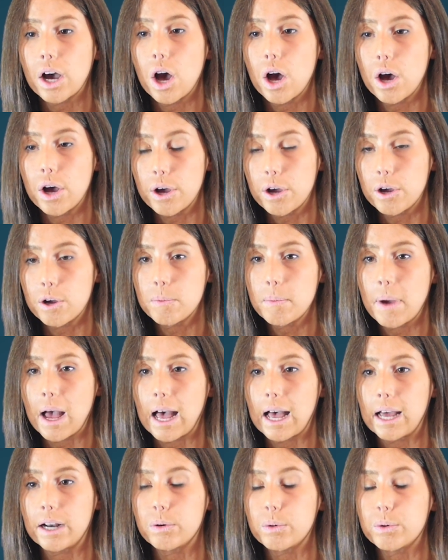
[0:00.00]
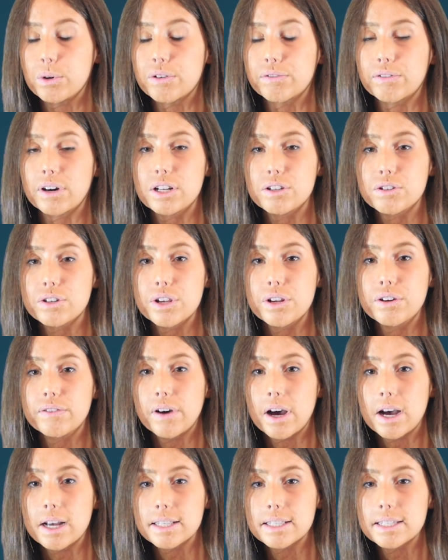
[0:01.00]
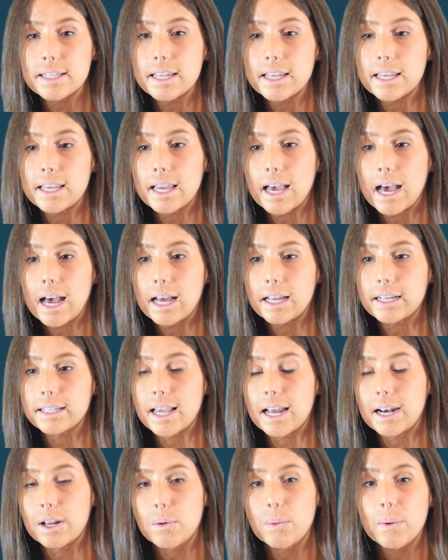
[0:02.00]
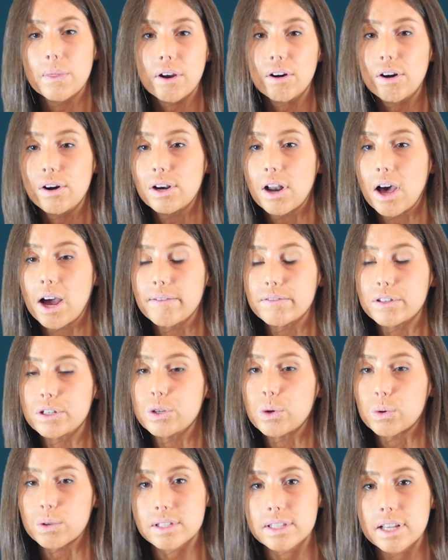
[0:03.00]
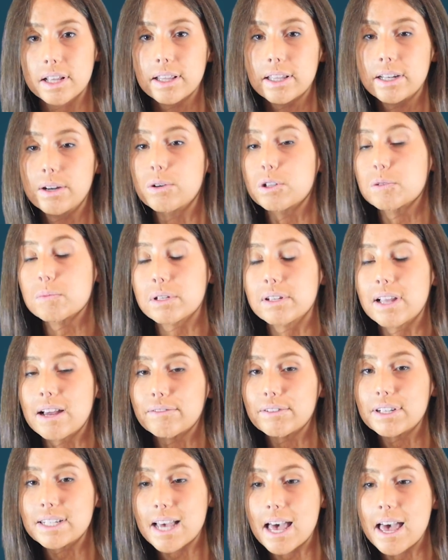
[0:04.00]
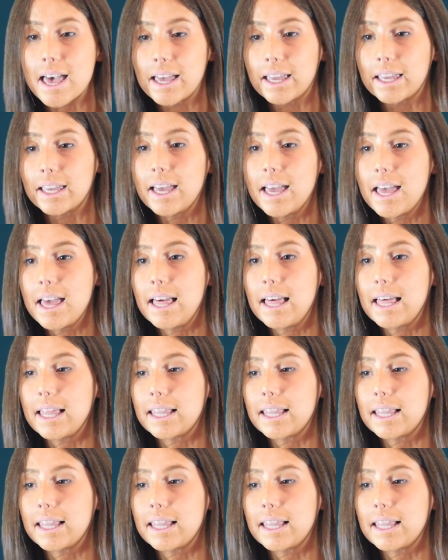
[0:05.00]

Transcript: home and all your friends are at university and getting on with their own lives and you're still in hospital every day,